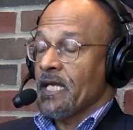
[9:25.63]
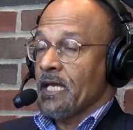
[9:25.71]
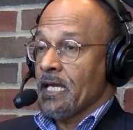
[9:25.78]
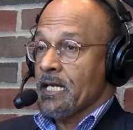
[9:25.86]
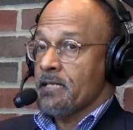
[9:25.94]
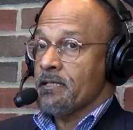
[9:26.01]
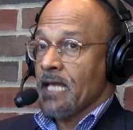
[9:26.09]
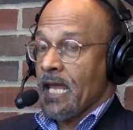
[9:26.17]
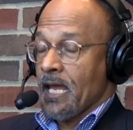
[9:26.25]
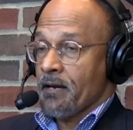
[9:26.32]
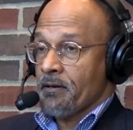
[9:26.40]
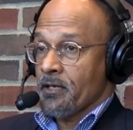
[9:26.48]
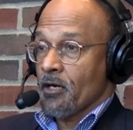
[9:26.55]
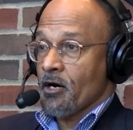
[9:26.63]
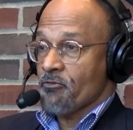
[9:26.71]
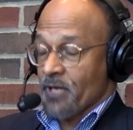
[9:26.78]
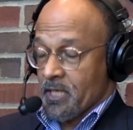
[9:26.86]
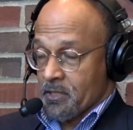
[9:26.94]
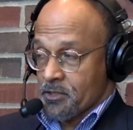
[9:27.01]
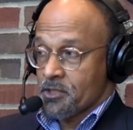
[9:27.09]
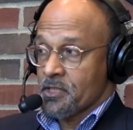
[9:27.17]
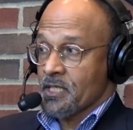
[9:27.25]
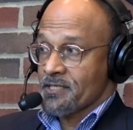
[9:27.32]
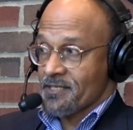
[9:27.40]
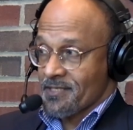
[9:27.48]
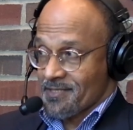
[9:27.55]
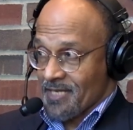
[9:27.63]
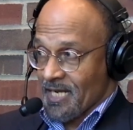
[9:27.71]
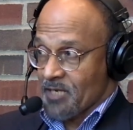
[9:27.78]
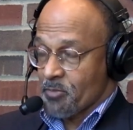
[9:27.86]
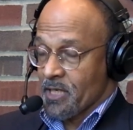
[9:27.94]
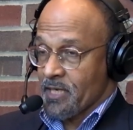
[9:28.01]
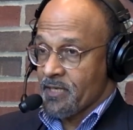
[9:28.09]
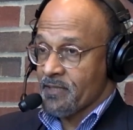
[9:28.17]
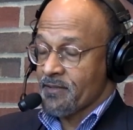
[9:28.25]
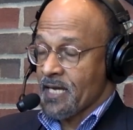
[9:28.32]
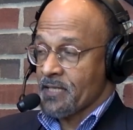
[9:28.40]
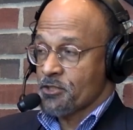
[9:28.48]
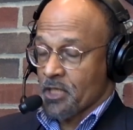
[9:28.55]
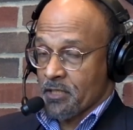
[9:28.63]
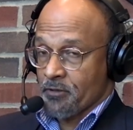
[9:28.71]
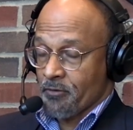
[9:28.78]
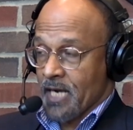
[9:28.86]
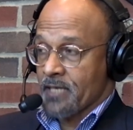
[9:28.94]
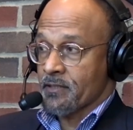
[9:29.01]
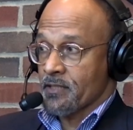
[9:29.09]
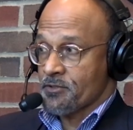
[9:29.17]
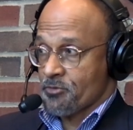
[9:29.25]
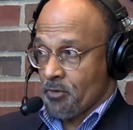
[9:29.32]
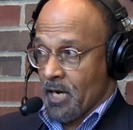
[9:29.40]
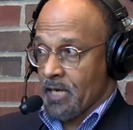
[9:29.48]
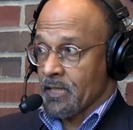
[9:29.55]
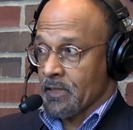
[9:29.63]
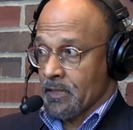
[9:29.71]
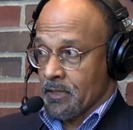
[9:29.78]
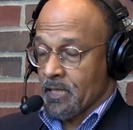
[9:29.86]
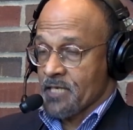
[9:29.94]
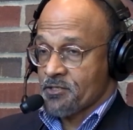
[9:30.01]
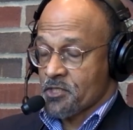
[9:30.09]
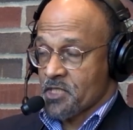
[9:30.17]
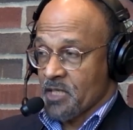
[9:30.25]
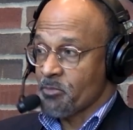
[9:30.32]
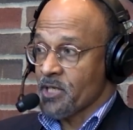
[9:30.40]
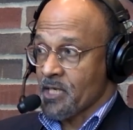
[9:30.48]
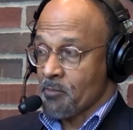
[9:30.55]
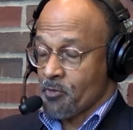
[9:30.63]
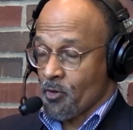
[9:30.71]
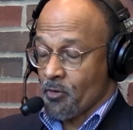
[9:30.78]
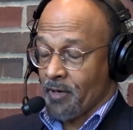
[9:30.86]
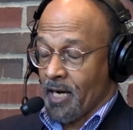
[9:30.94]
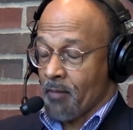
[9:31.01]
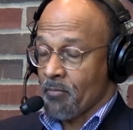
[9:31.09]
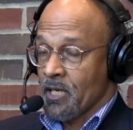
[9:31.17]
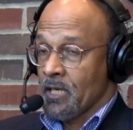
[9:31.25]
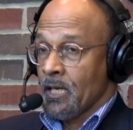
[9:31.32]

In the area of energy and sustainability that Generator is running here as a GBETA program.